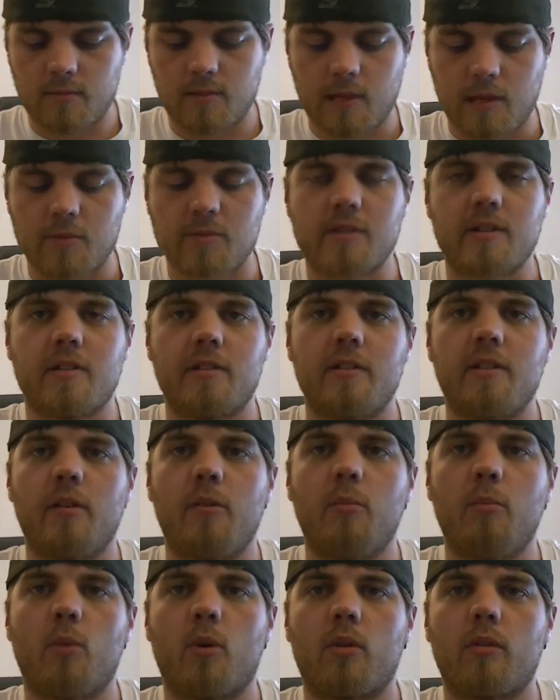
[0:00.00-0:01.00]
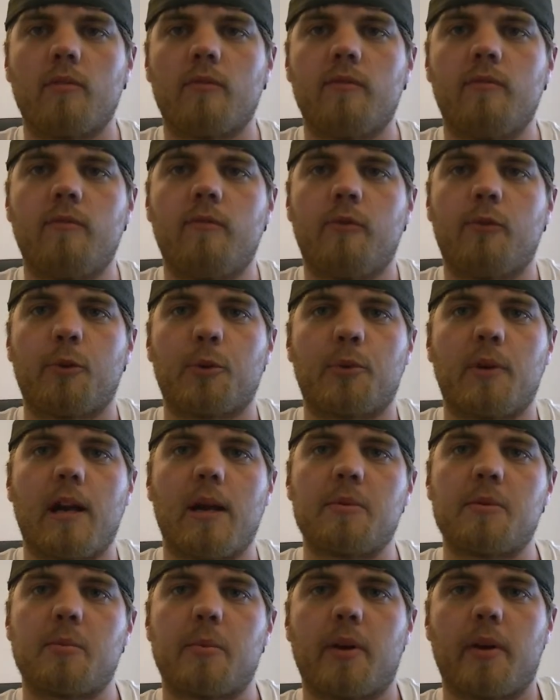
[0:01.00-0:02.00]
I was going to do more than 4
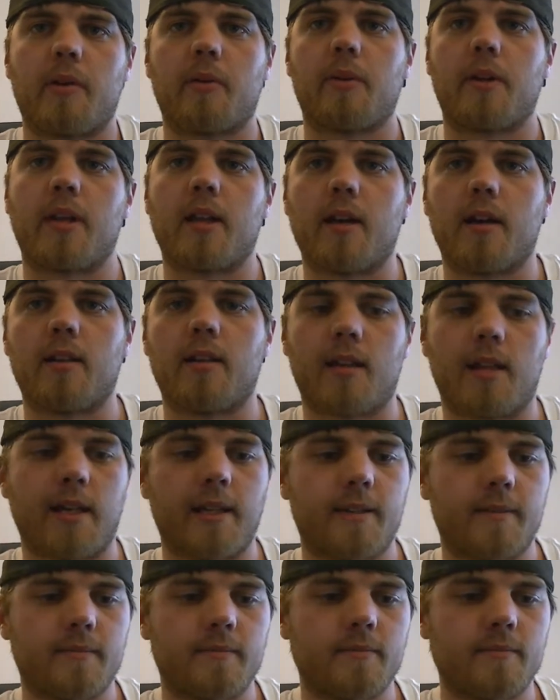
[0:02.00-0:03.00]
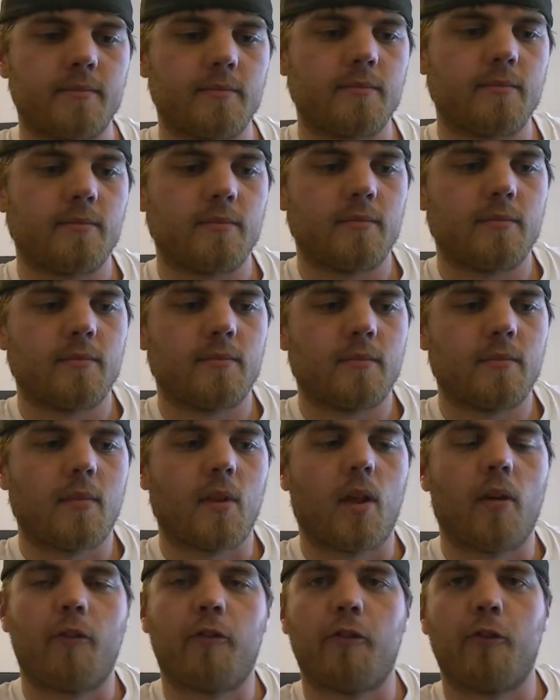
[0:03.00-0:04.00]
wraps, but I only cut like
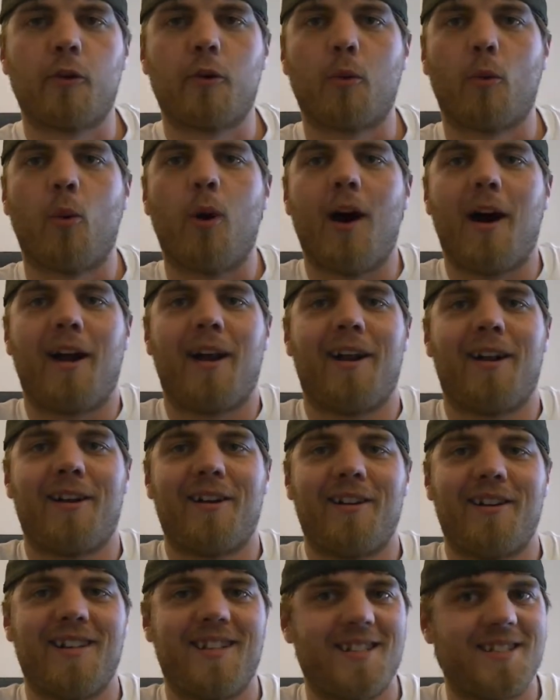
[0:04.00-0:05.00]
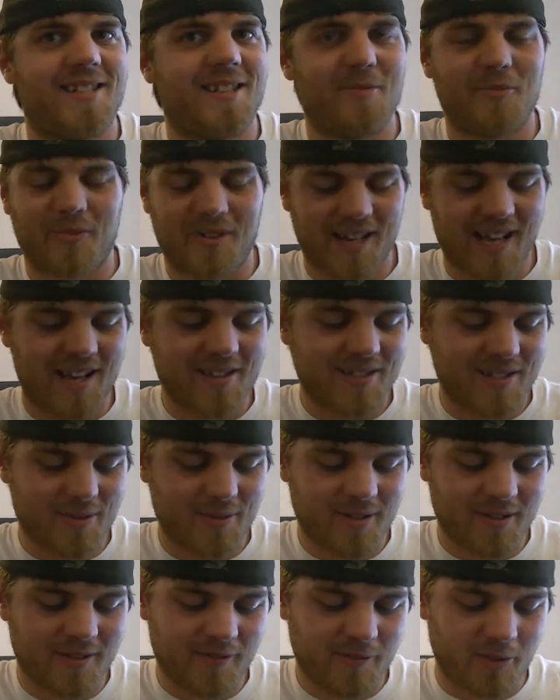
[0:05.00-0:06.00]
a foot of wire, and it didn't work out too
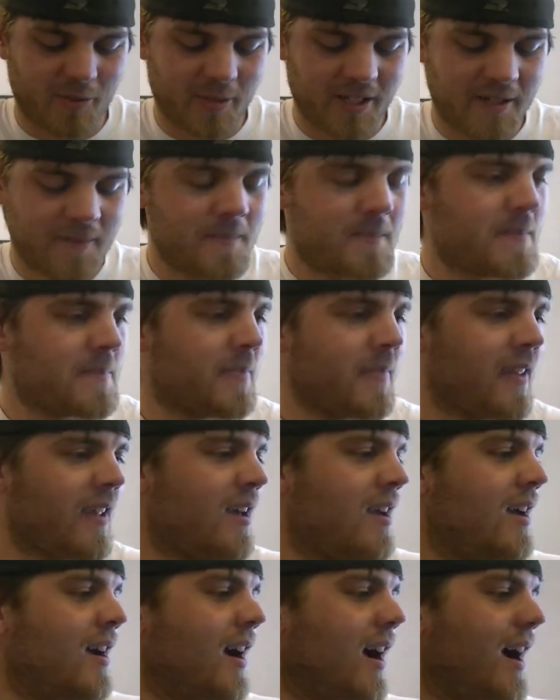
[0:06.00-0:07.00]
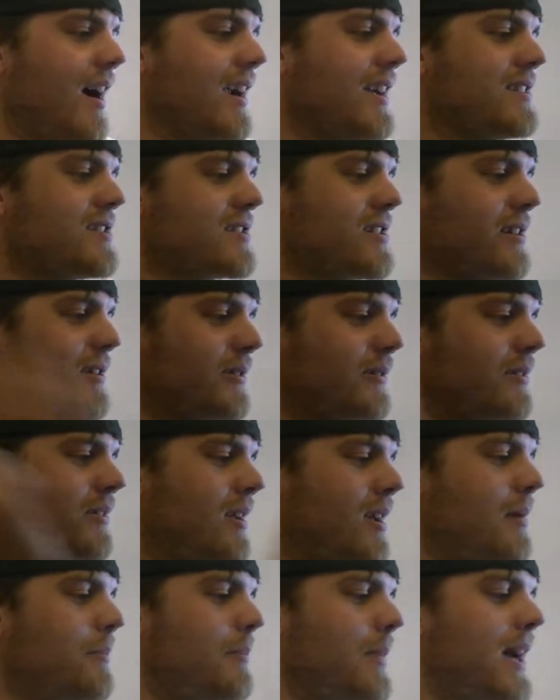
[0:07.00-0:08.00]
well for me. Alright, so
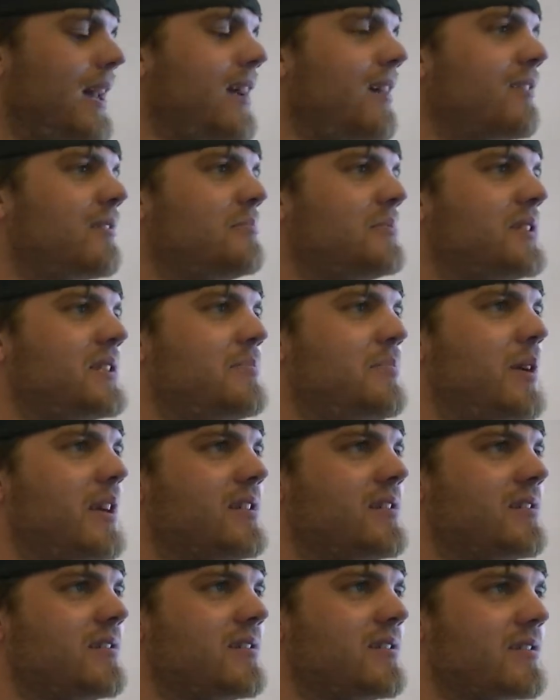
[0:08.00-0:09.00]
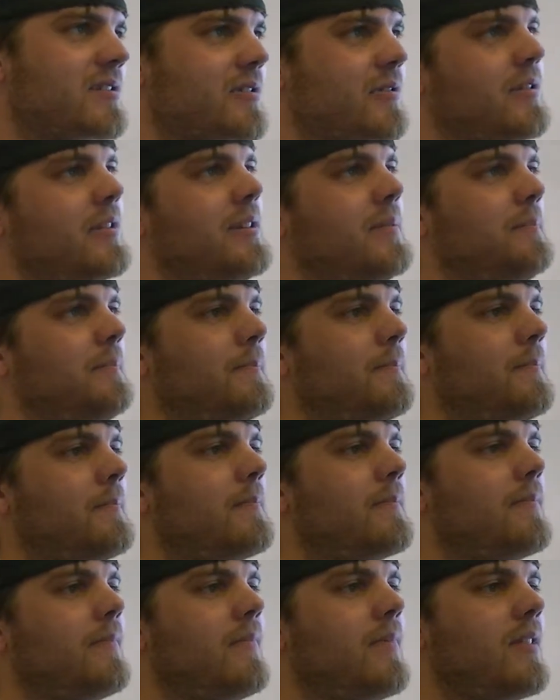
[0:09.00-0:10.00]
Mad Alchemist, Peaches and Scream.
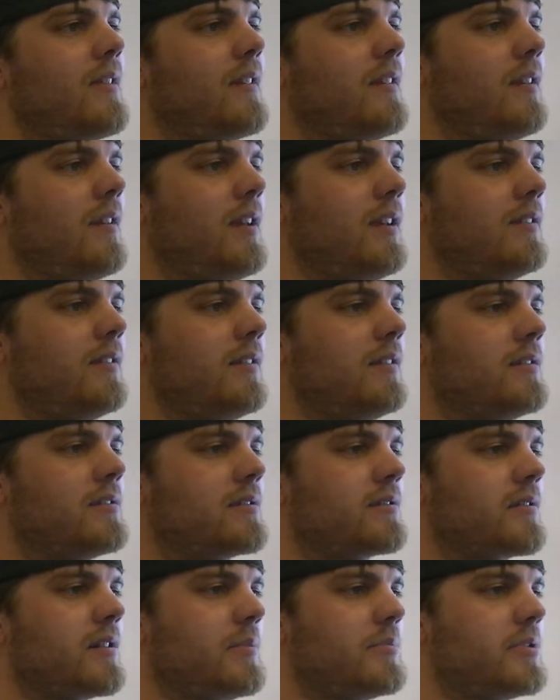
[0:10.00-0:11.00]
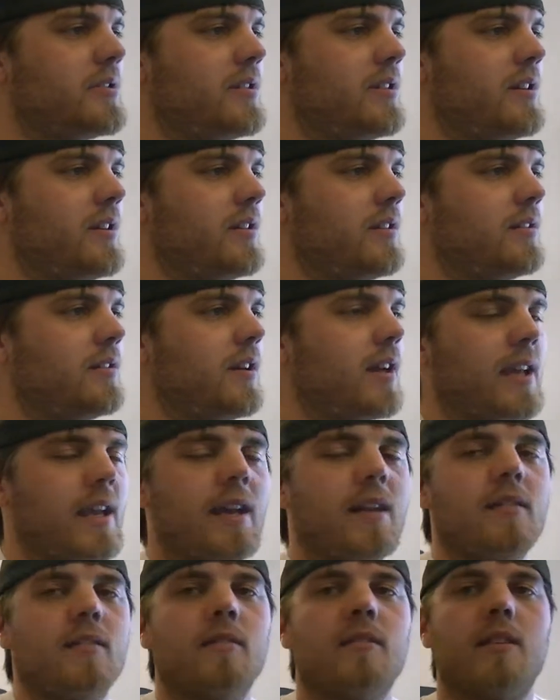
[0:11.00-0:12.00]
Get to the description here.
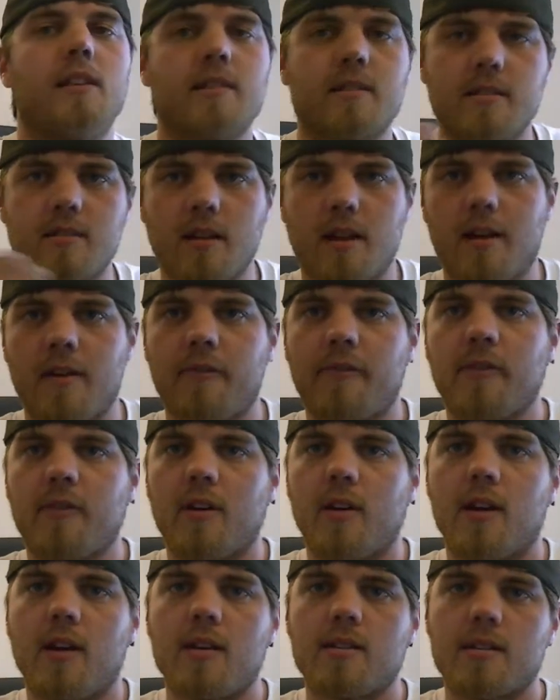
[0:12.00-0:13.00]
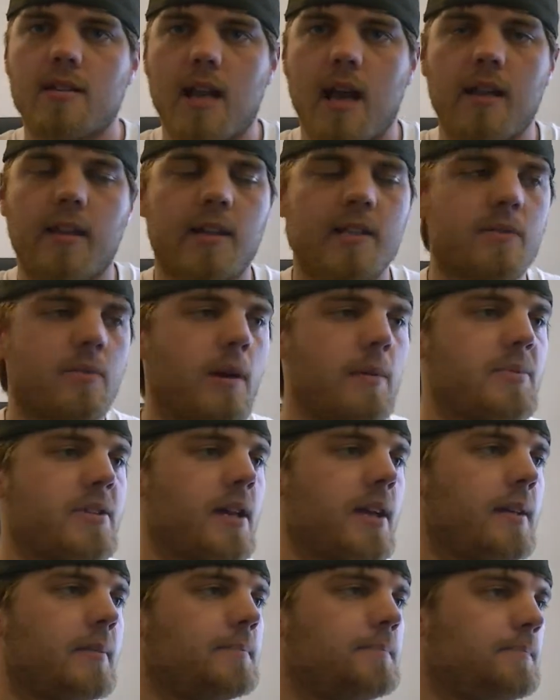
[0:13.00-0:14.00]
Again, this is off Skyline's
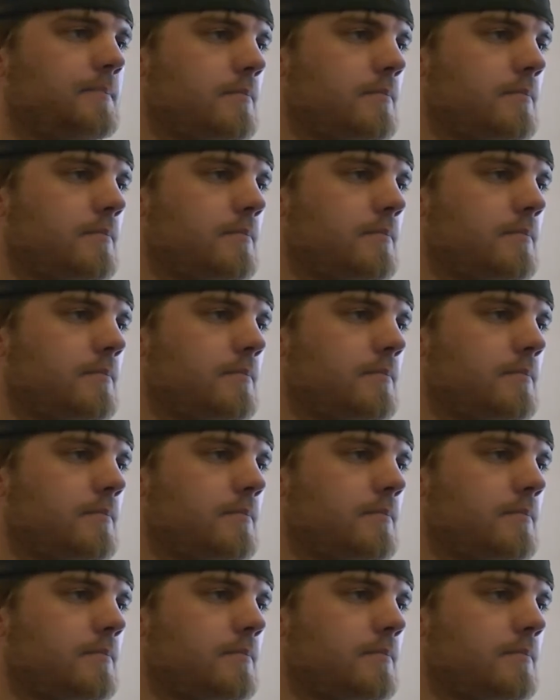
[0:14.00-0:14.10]
website.